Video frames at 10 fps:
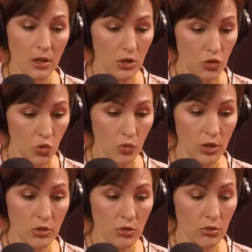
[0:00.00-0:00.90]

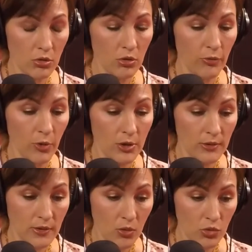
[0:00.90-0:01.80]
enjoying your
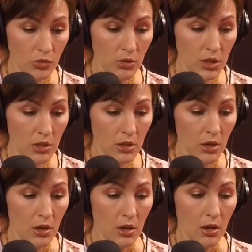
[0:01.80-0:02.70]
friends socially.
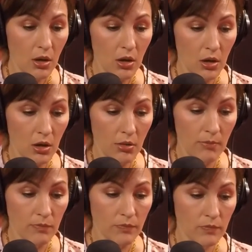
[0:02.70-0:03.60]

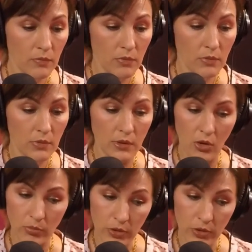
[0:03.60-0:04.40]
Don't be